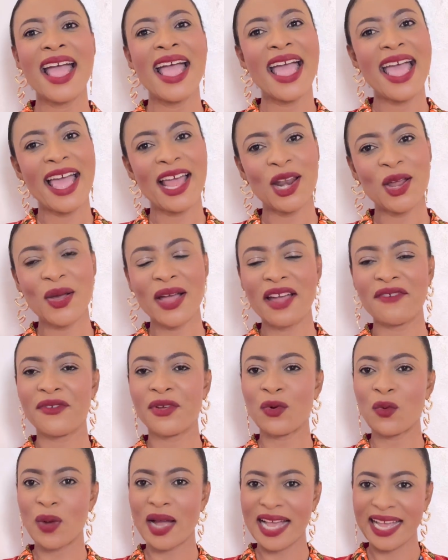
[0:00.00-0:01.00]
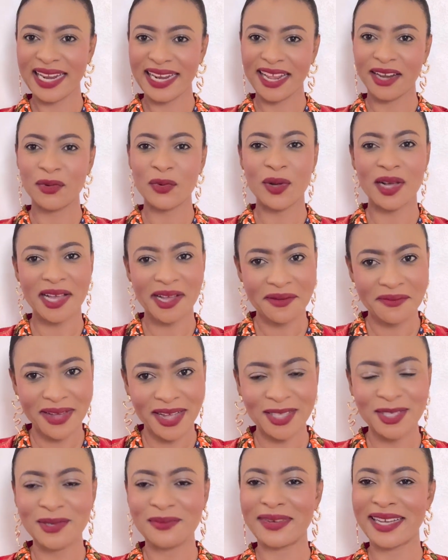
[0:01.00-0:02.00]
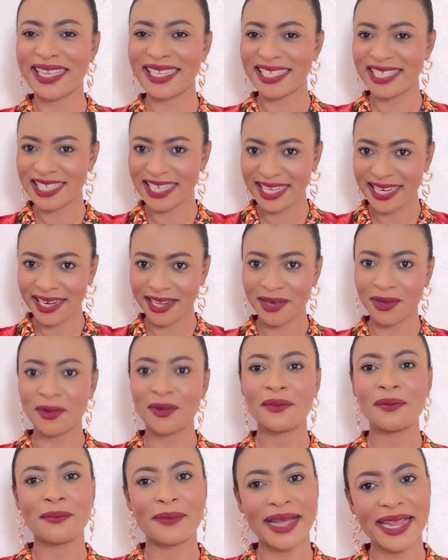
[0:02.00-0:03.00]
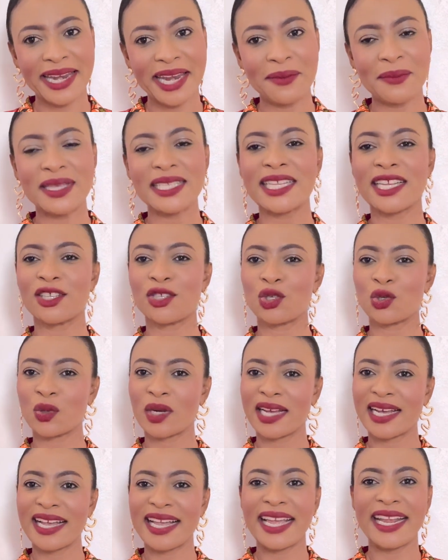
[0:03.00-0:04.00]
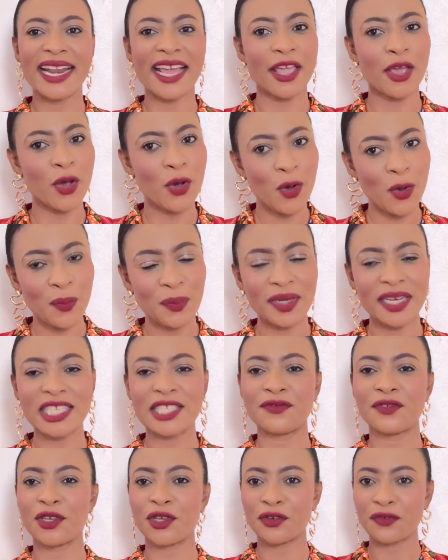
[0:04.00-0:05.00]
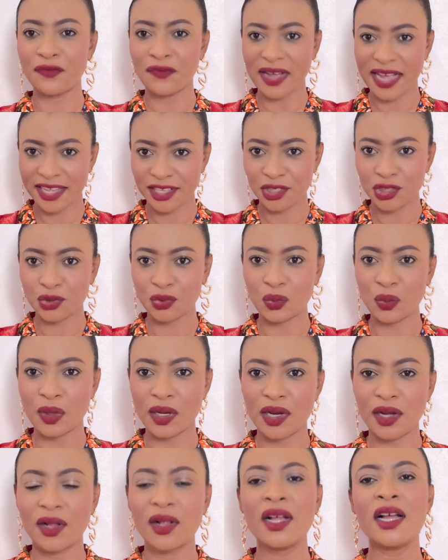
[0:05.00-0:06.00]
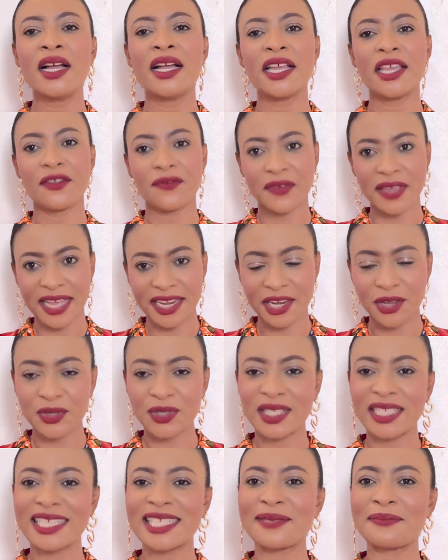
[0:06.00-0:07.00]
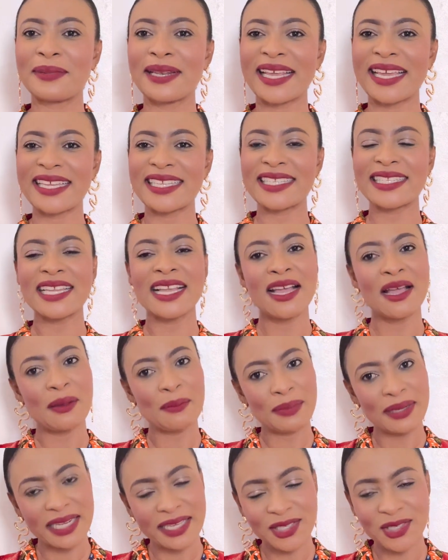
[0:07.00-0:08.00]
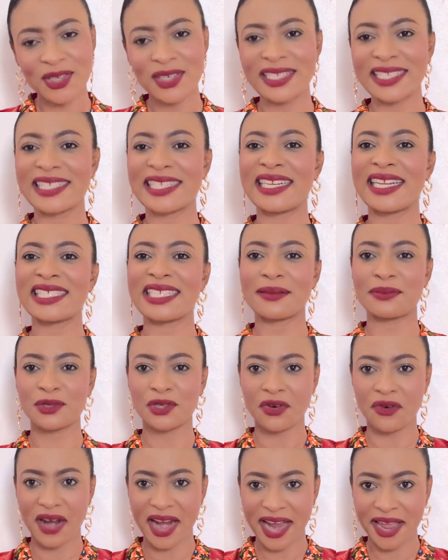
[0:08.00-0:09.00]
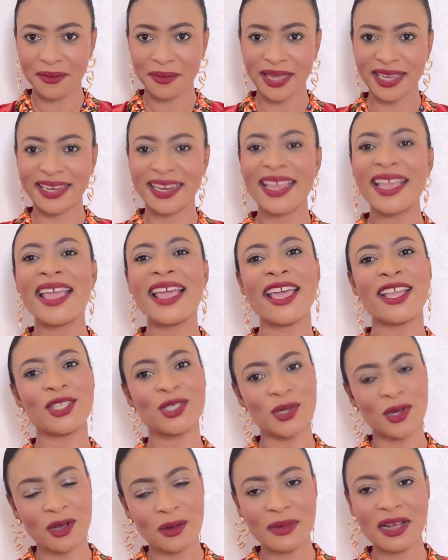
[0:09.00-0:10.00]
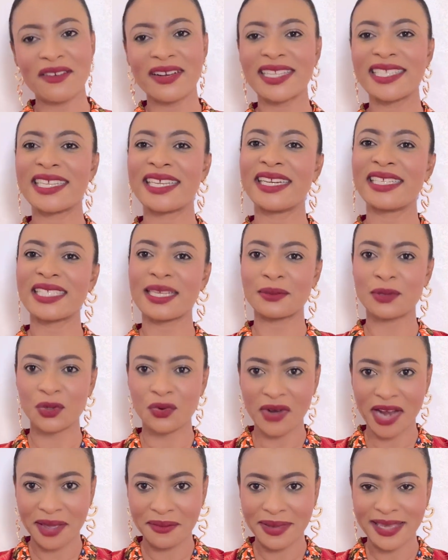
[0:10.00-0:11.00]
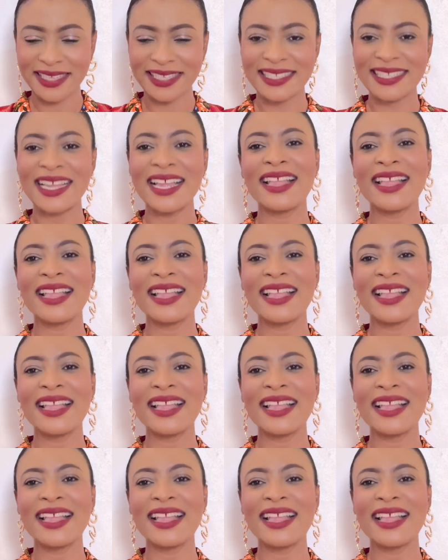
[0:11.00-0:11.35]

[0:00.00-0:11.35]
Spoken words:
Hello everyone and welcome back to my channel. My name is Ajua and I hope this video finds you well. If you are new to this place, please consider subscribing. And to all my returning subscribers,